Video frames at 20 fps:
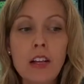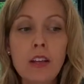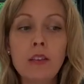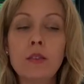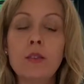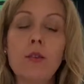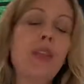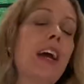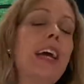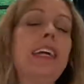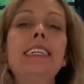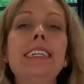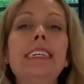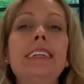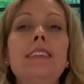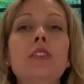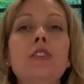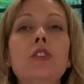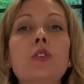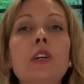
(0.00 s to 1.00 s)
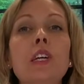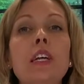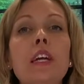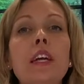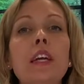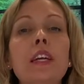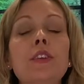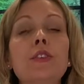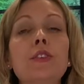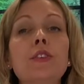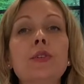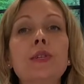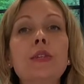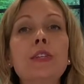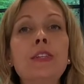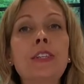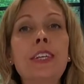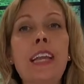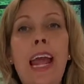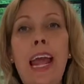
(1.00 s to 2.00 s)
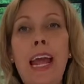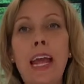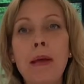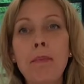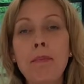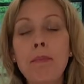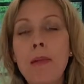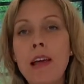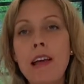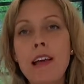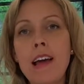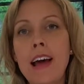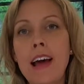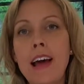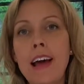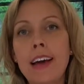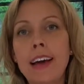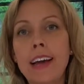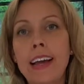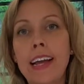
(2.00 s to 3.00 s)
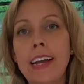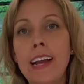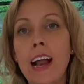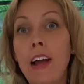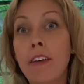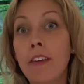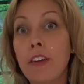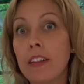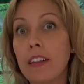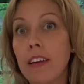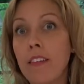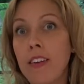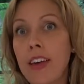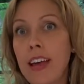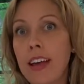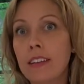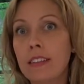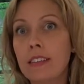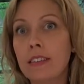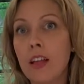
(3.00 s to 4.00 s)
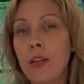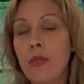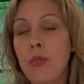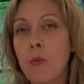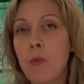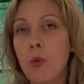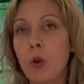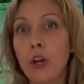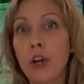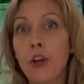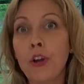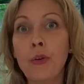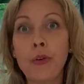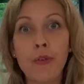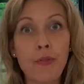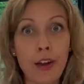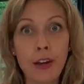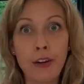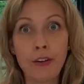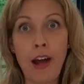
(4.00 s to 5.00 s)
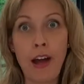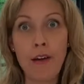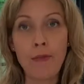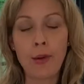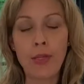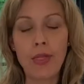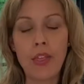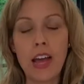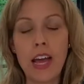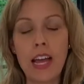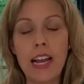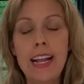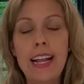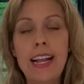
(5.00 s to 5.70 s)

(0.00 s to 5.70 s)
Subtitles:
So the idea is you can do your name in hieroglyphics and then we're going to do a fun craft with it.